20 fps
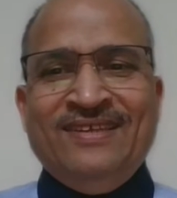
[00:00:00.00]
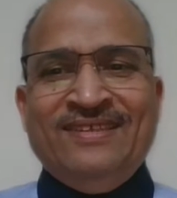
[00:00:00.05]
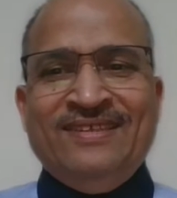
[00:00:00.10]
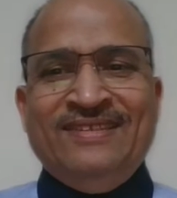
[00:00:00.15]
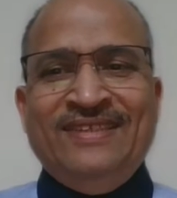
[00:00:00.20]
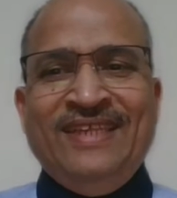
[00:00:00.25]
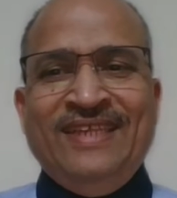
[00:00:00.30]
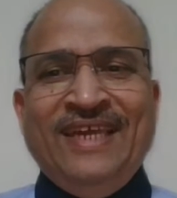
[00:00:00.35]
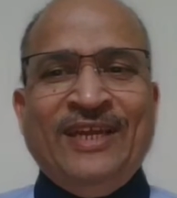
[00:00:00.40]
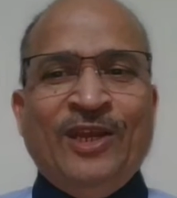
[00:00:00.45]

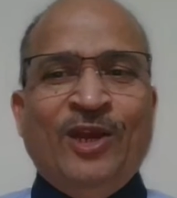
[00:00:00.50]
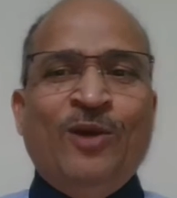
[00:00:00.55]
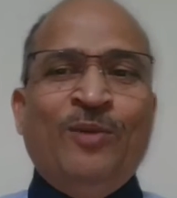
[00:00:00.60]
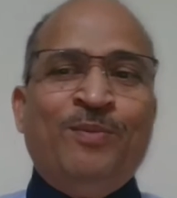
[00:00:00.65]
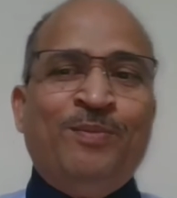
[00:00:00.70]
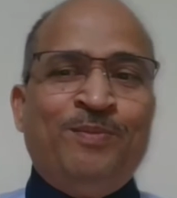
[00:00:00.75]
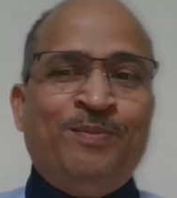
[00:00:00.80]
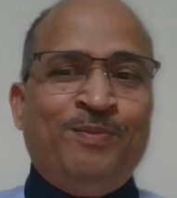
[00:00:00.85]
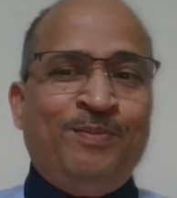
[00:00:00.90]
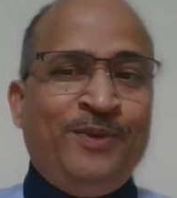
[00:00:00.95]
that have
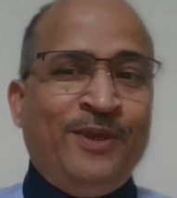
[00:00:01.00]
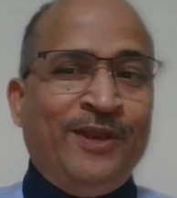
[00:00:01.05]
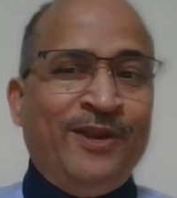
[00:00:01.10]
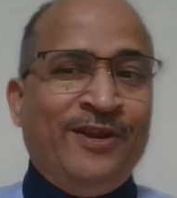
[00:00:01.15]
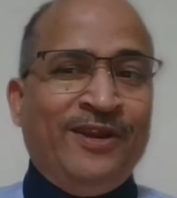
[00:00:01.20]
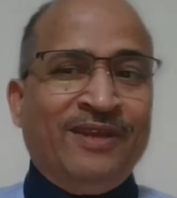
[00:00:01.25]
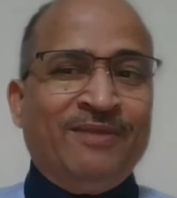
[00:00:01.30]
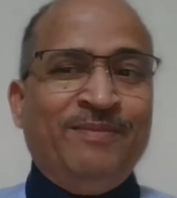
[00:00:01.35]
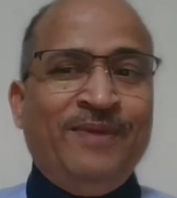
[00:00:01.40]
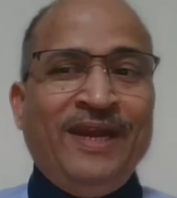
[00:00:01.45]

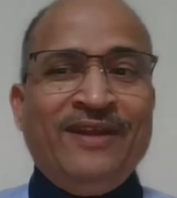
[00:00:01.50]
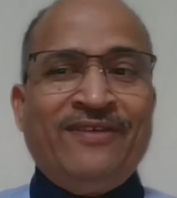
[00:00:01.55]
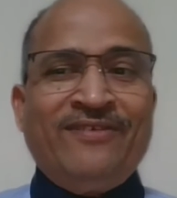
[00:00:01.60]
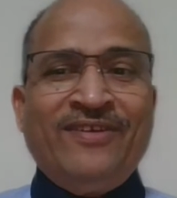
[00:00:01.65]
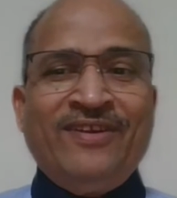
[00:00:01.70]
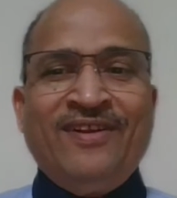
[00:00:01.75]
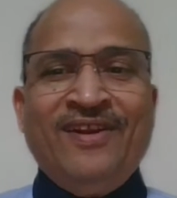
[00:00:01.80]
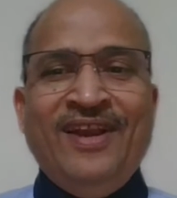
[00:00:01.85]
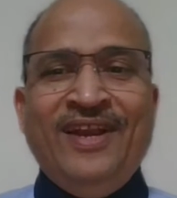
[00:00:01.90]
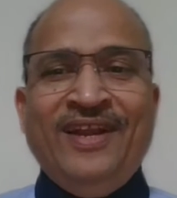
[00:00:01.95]
periodic
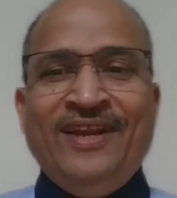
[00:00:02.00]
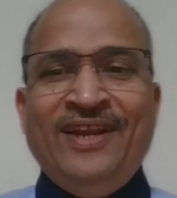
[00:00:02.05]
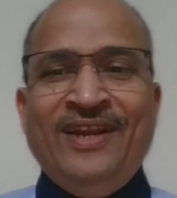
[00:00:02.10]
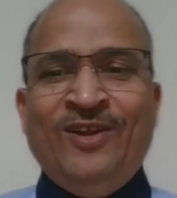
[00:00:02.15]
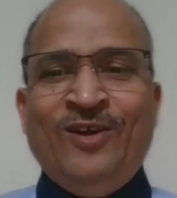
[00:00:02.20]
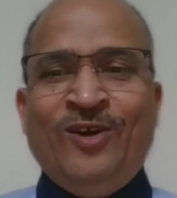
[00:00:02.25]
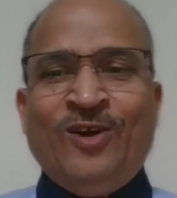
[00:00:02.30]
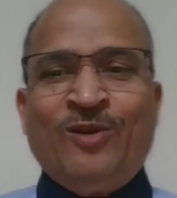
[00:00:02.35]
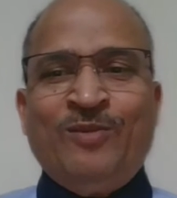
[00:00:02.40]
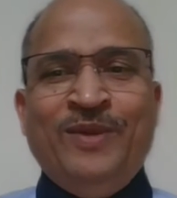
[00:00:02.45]
battery
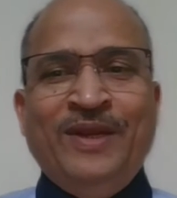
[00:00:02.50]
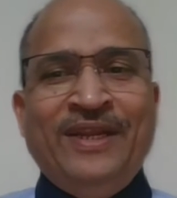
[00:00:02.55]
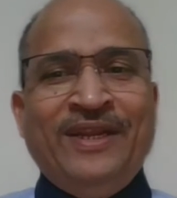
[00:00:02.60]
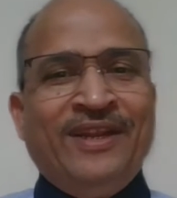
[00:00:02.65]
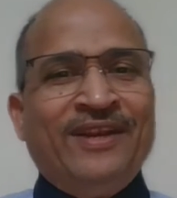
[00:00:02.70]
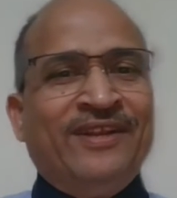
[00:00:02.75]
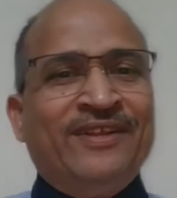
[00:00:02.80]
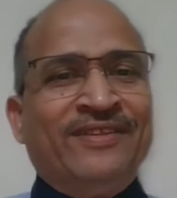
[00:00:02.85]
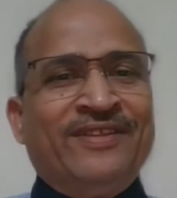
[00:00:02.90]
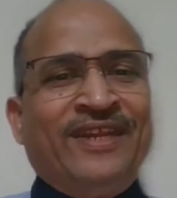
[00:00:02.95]
related or
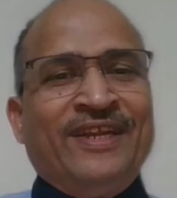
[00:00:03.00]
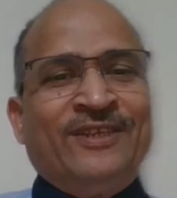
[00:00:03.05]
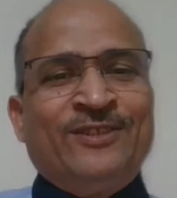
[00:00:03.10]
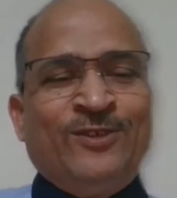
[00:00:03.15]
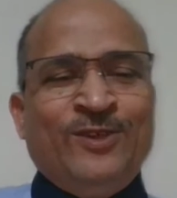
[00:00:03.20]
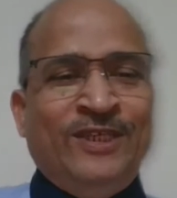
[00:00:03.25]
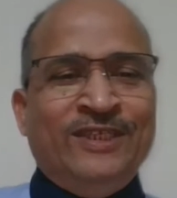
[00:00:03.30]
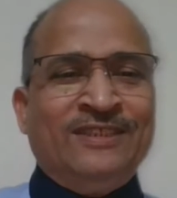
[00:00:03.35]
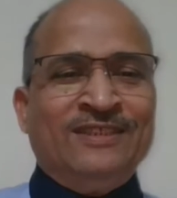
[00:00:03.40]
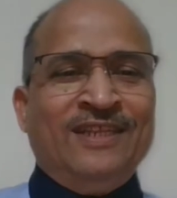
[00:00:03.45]
maintenance needs?
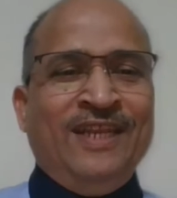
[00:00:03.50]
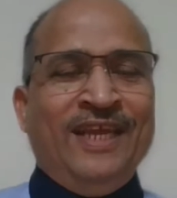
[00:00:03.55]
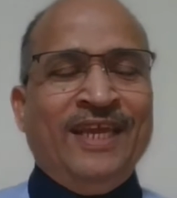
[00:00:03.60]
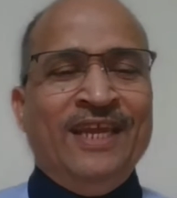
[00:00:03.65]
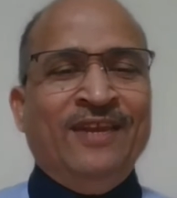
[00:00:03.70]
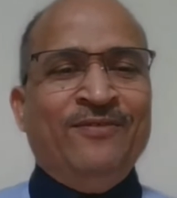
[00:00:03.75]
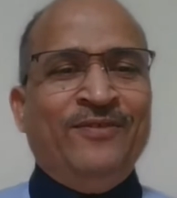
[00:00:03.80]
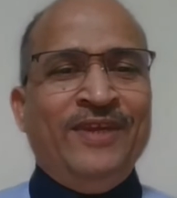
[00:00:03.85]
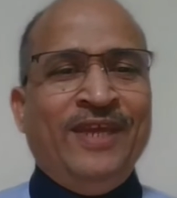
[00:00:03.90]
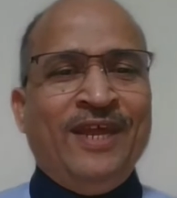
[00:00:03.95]
So it's
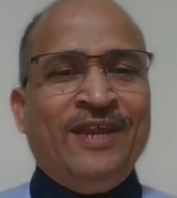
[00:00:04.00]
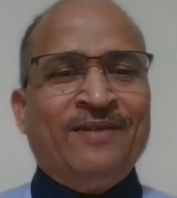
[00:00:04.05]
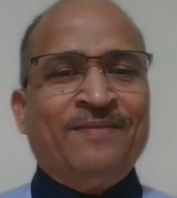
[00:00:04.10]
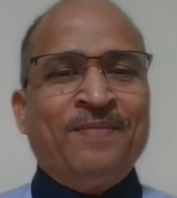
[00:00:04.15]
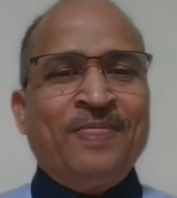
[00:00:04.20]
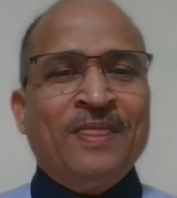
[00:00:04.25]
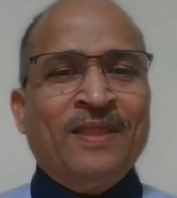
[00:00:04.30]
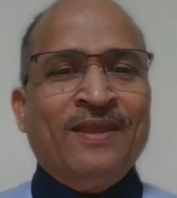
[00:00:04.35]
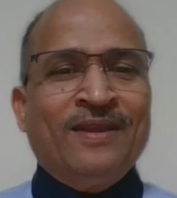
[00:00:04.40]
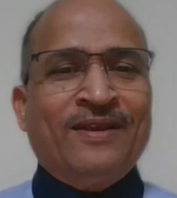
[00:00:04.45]
again we are
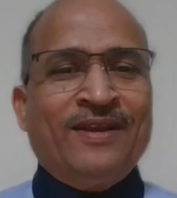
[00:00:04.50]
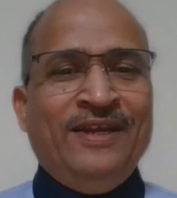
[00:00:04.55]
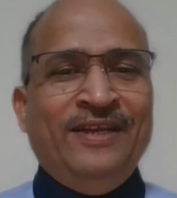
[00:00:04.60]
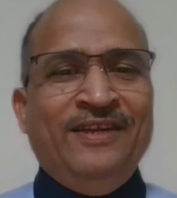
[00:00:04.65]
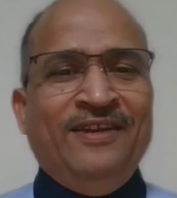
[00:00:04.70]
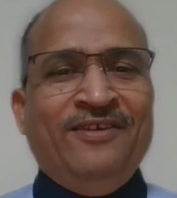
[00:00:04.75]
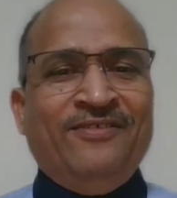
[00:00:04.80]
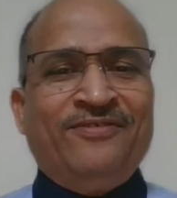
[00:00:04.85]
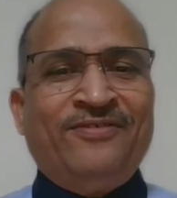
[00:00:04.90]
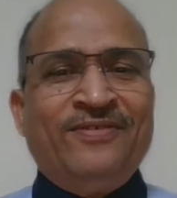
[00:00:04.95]

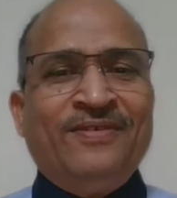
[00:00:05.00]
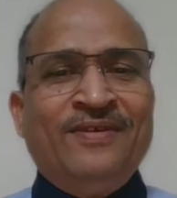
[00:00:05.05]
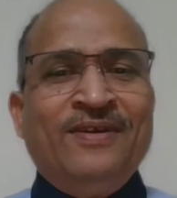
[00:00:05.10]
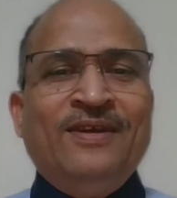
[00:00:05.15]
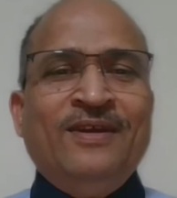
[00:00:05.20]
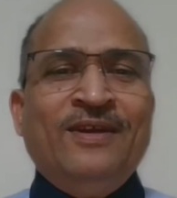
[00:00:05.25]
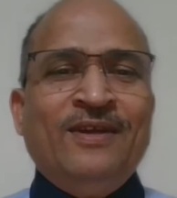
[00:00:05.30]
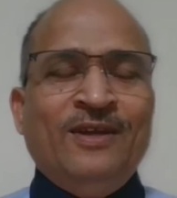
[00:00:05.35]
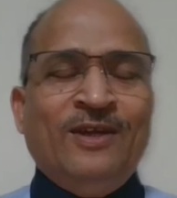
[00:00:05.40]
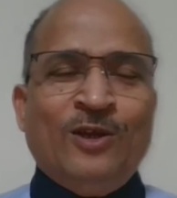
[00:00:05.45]
kind of
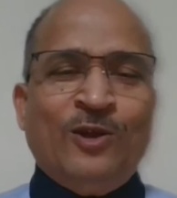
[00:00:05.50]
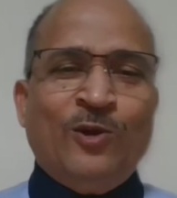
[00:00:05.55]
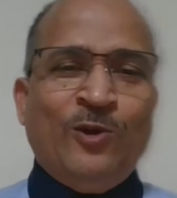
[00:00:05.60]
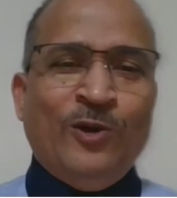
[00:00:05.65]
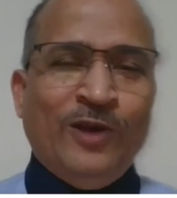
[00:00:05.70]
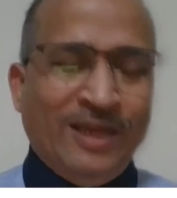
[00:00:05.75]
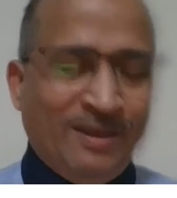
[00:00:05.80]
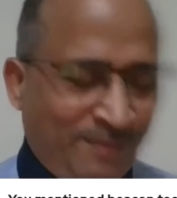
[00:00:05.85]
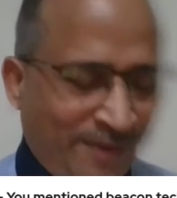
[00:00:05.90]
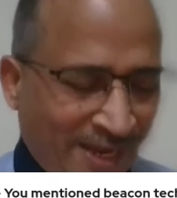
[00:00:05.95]

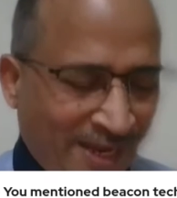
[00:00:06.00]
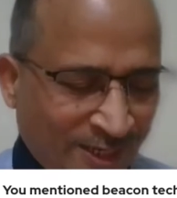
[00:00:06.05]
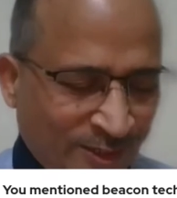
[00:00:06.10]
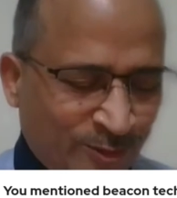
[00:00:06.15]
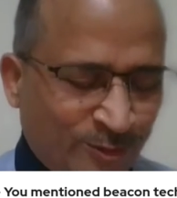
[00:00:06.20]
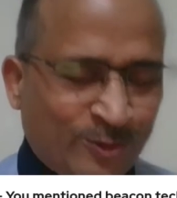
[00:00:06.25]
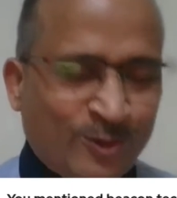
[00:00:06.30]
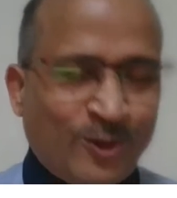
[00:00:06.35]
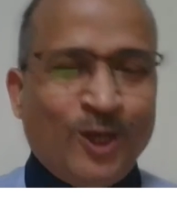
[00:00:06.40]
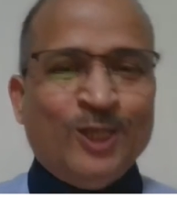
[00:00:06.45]
going back
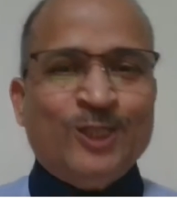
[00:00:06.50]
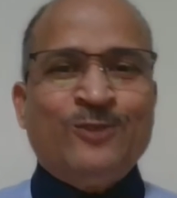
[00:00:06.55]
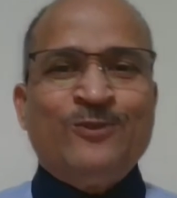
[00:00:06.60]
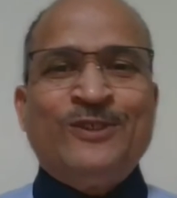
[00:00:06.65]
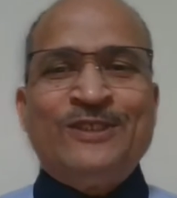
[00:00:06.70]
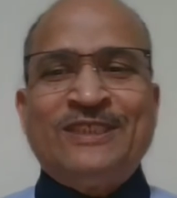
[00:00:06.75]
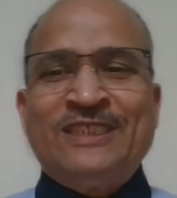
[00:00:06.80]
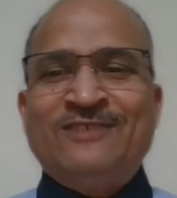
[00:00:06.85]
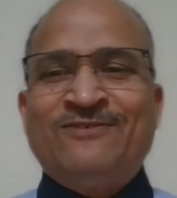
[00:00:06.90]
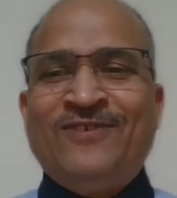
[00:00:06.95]
to cost
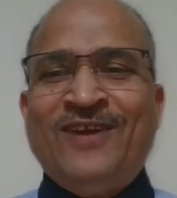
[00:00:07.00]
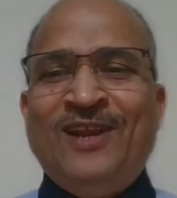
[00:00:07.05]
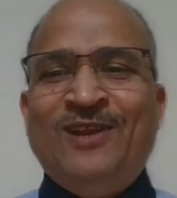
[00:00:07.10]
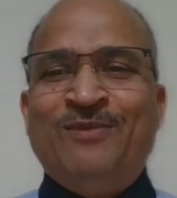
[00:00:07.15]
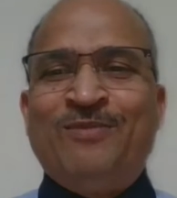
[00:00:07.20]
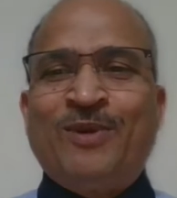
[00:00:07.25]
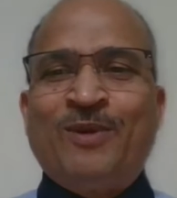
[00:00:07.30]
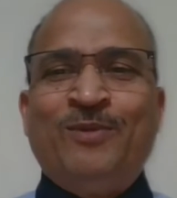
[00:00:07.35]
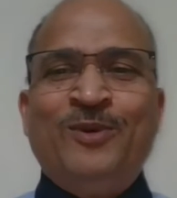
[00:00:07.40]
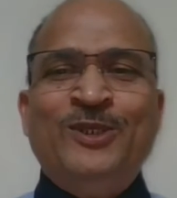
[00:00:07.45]
versus
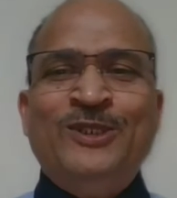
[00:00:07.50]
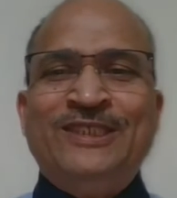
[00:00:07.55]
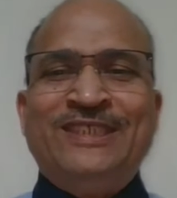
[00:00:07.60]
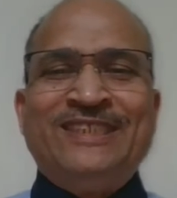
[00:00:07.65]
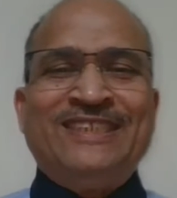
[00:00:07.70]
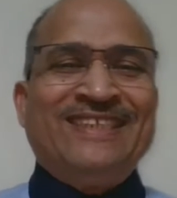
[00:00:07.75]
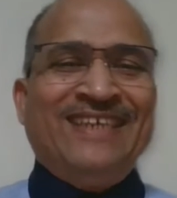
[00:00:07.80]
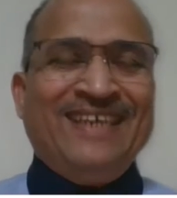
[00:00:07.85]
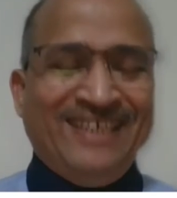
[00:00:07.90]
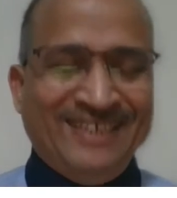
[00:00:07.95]
value
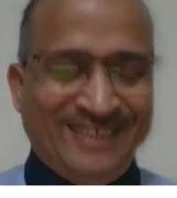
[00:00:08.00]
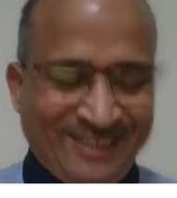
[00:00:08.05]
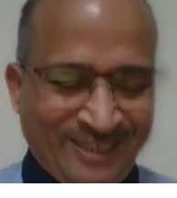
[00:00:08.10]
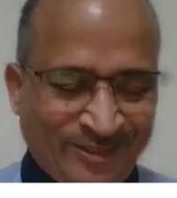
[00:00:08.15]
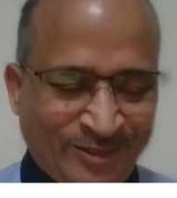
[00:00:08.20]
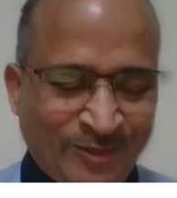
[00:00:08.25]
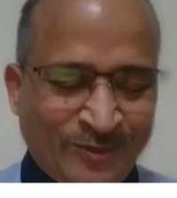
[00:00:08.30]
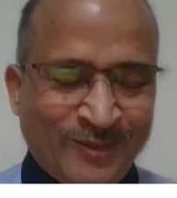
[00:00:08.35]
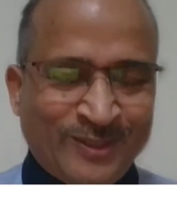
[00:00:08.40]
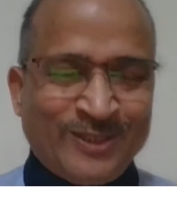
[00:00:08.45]
proposition.
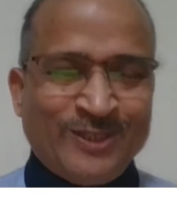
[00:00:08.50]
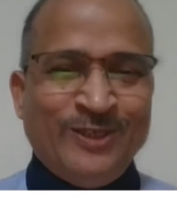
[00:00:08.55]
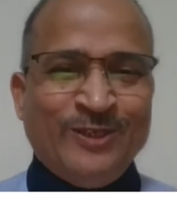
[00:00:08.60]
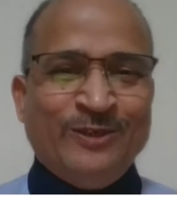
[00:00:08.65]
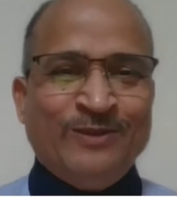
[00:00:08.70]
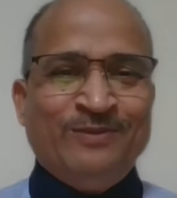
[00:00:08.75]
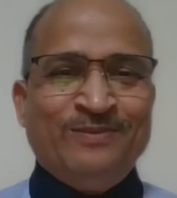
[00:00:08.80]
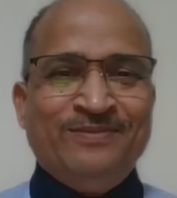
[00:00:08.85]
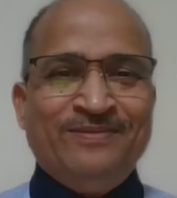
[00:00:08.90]
Harshit, over to you.